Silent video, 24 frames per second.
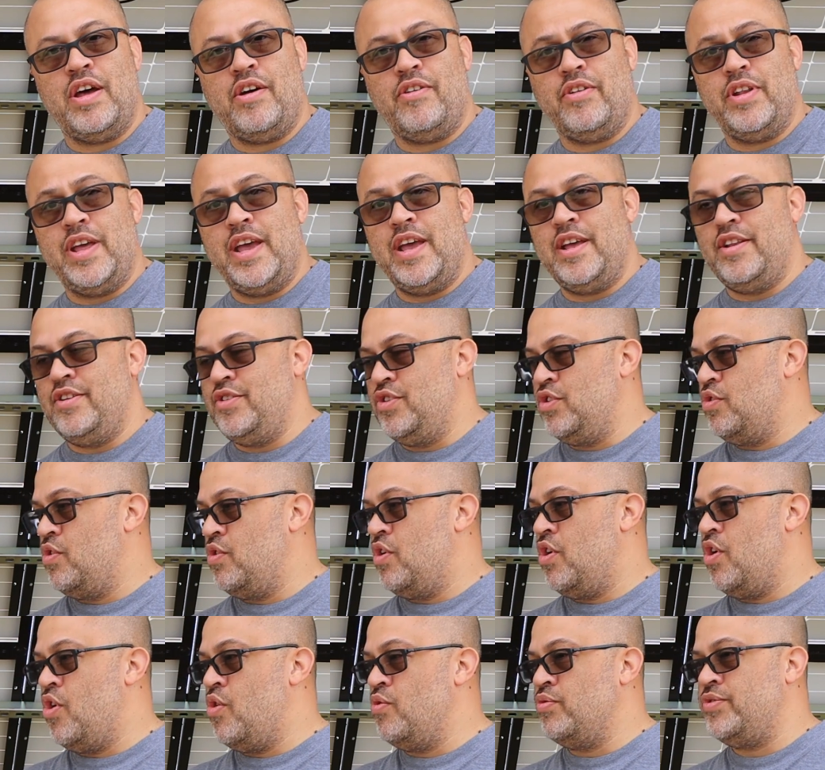all that, do
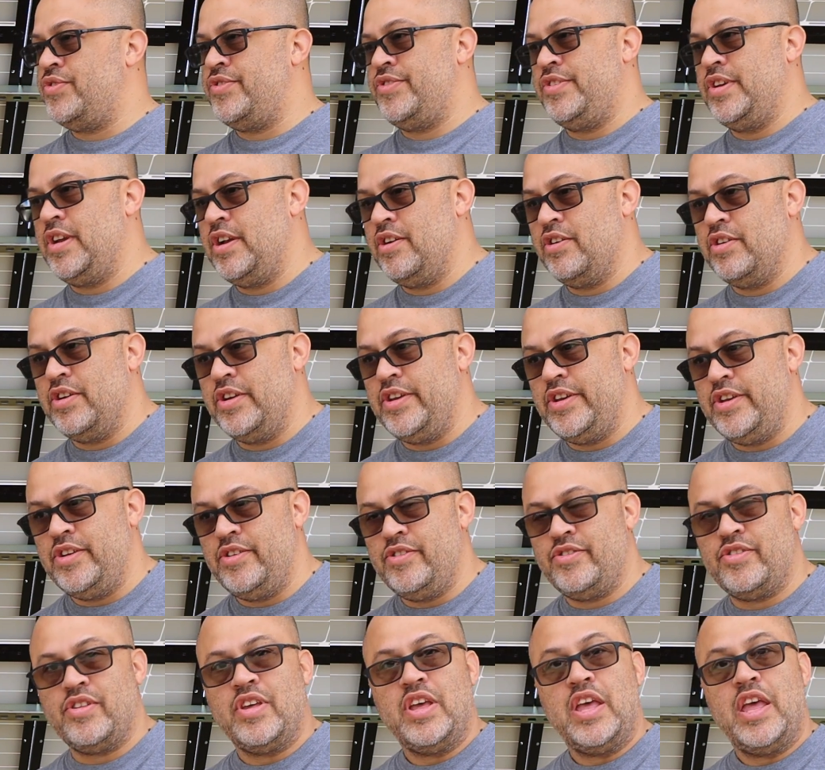a whole
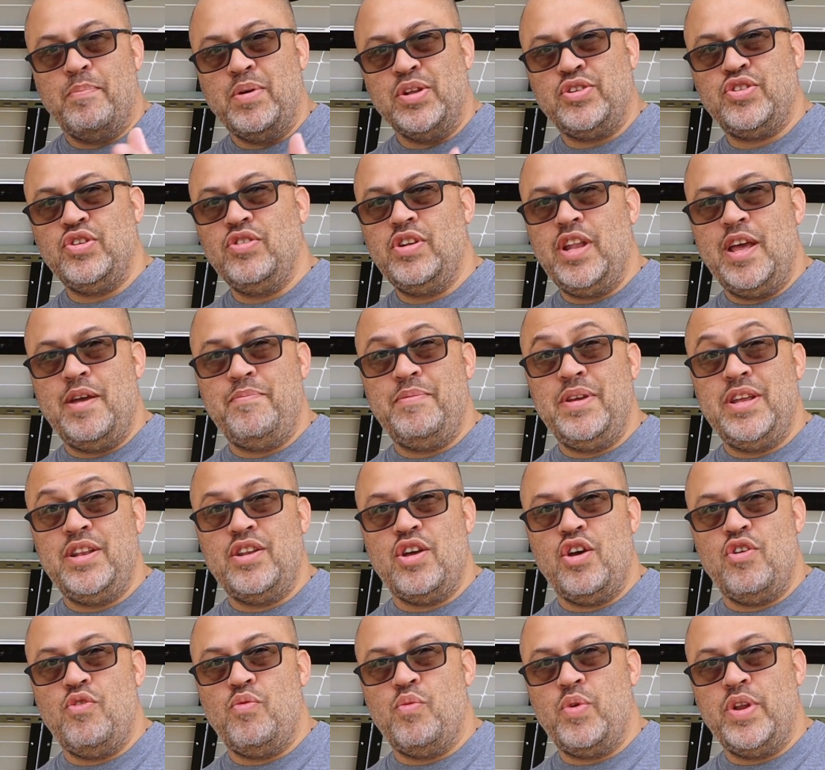series. But you let me
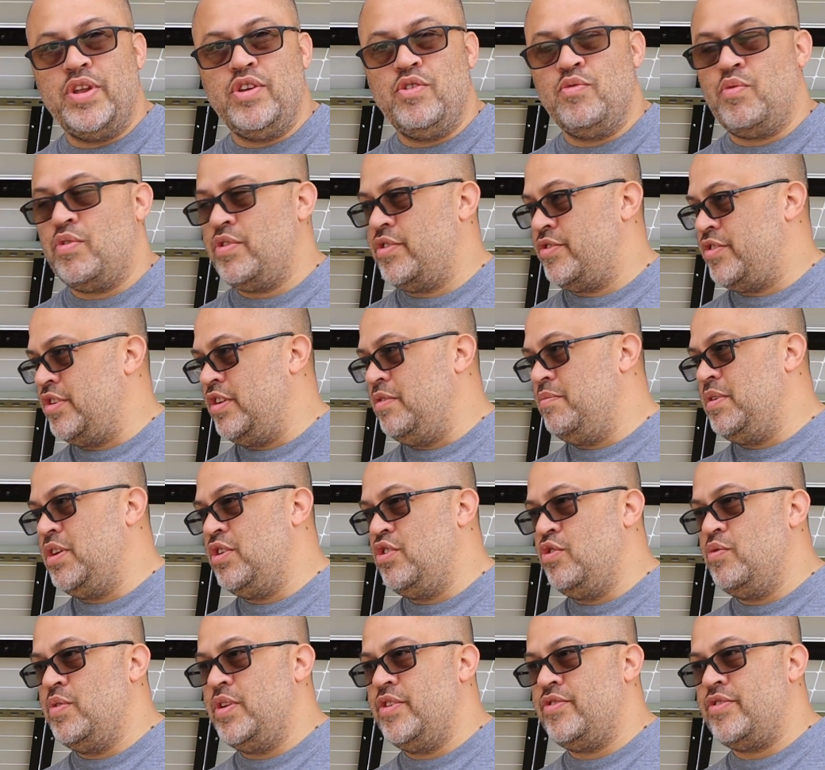know, what do you wanna see me
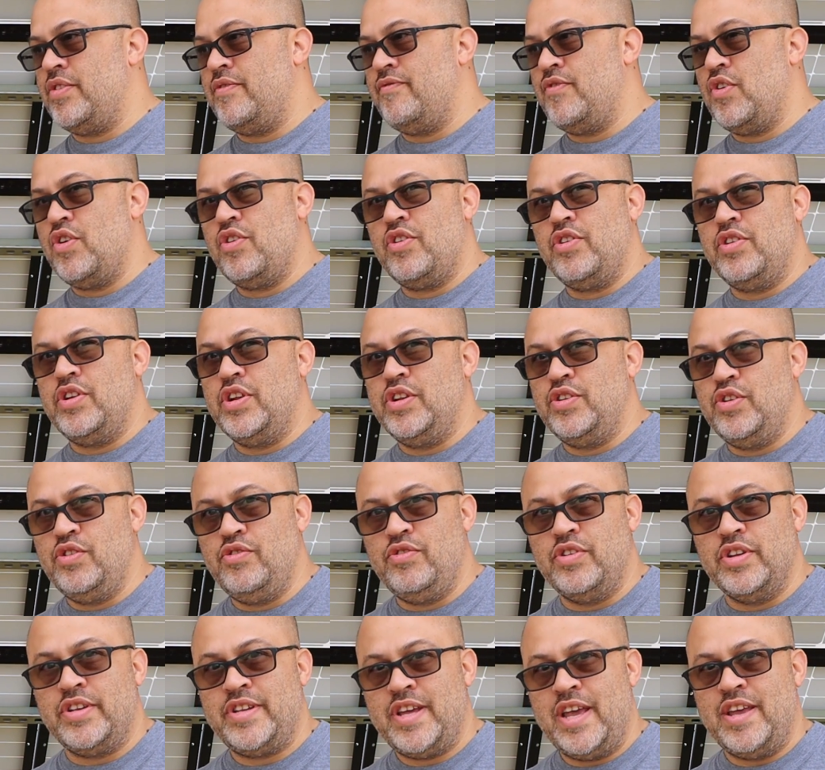do with this inverter to
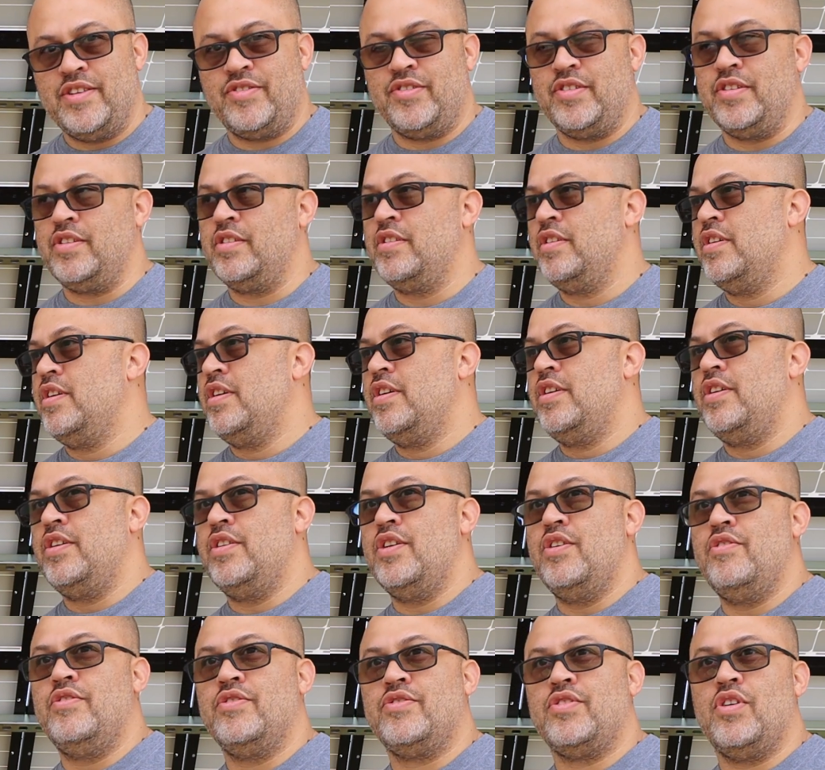do the testing?
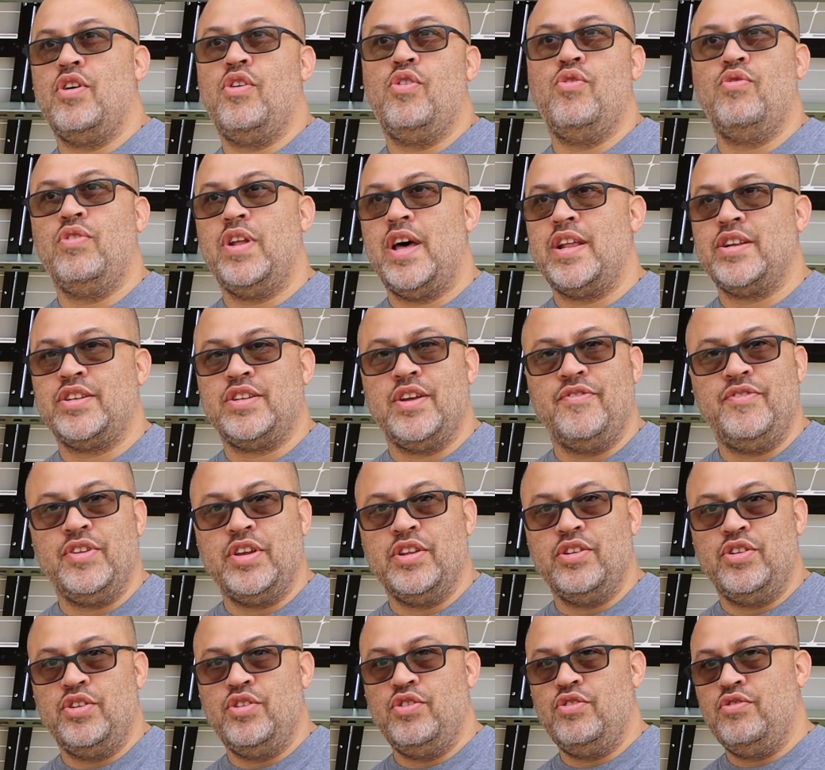You know, there's a whole lot of stuff you
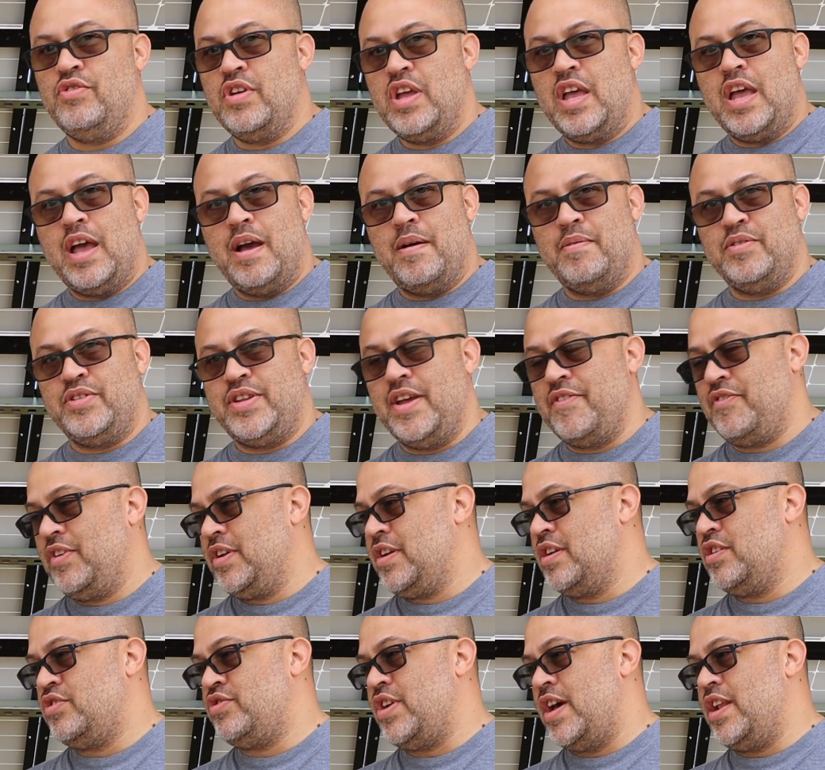can do. I'm
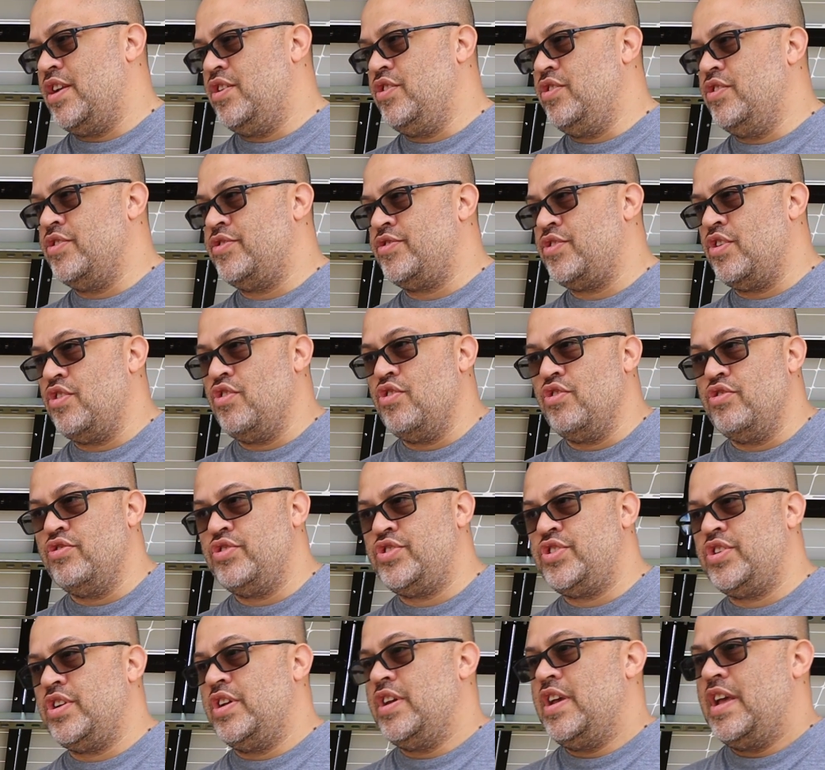definitely gonna try to do the
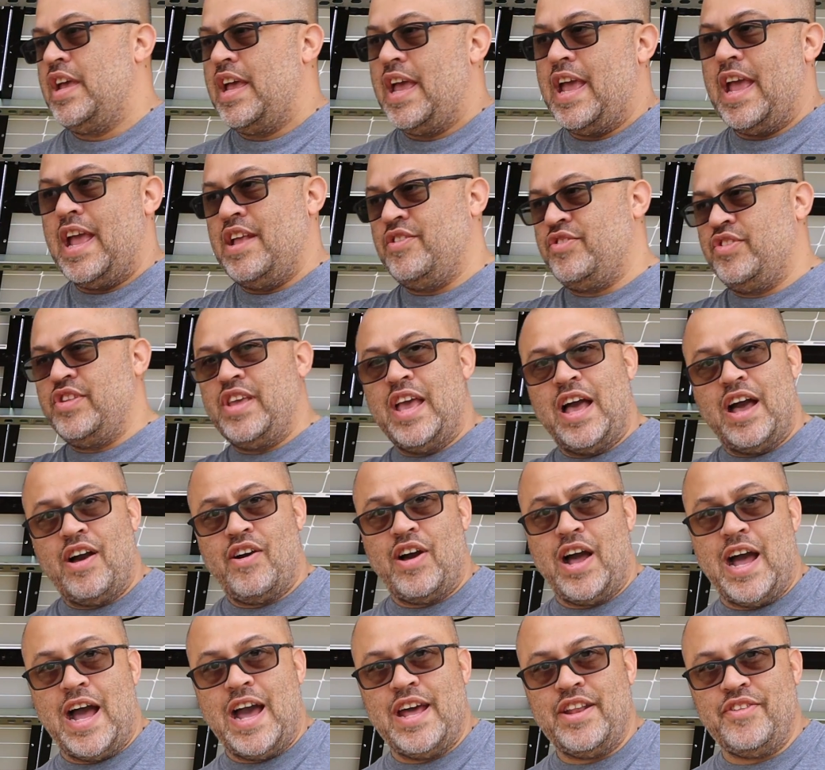surge and see
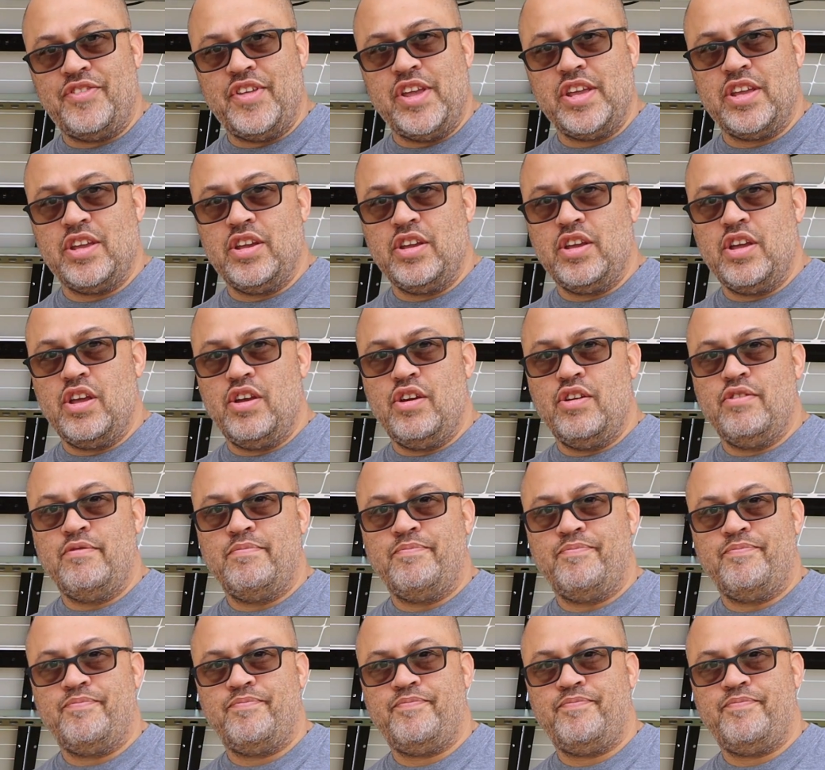how high the thing can go